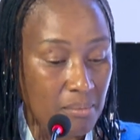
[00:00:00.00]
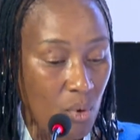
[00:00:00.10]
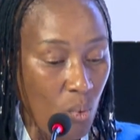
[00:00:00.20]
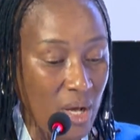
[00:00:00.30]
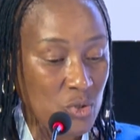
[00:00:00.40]

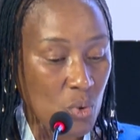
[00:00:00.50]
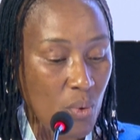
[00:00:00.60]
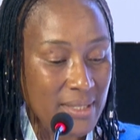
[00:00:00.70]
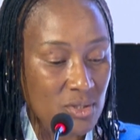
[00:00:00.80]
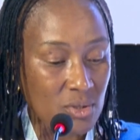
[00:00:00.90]
what we
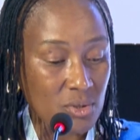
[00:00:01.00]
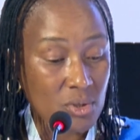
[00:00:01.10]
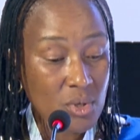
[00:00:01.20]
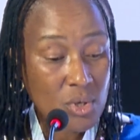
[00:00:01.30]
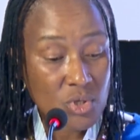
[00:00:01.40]
want to do.
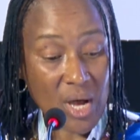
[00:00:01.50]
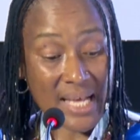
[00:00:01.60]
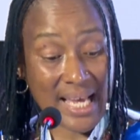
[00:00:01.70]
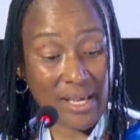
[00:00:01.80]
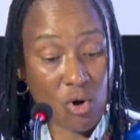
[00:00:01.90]
So as
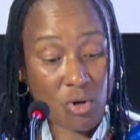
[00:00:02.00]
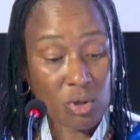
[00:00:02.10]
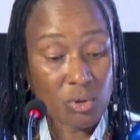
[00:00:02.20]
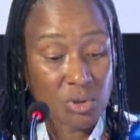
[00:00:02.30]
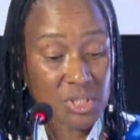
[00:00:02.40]
I
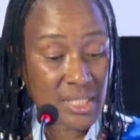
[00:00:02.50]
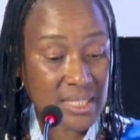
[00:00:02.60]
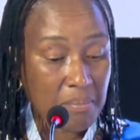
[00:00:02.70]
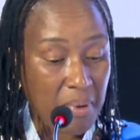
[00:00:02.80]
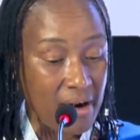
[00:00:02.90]
conclude, it's
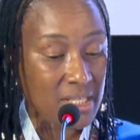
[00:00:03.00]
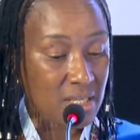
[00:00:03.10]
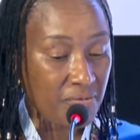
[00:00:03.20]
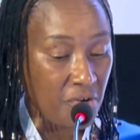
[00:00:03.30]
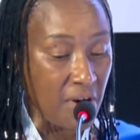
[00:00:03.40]

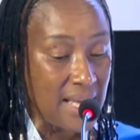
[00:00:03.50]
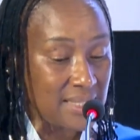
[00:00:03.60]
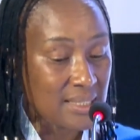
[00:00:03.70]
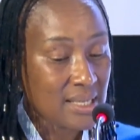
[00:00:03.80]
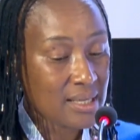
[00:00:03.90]
imperative for
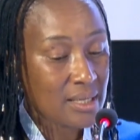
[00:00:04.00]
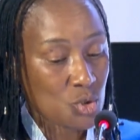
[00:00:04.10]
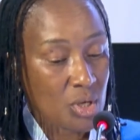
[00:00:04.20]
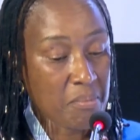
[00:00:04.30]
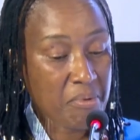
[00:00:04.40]
us to
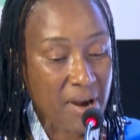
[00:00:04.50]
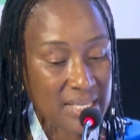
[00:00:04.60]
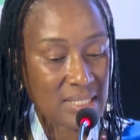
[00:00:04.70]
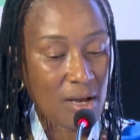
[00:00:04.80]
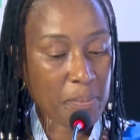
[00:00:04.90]

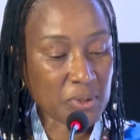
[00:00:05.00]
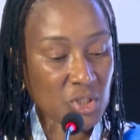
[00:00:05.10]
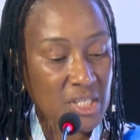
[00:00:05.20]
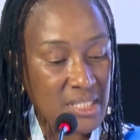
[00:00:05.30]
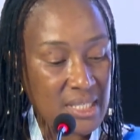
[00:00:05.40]
embrace the
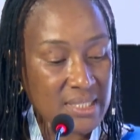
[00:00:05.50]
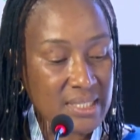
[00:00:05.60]
opportunities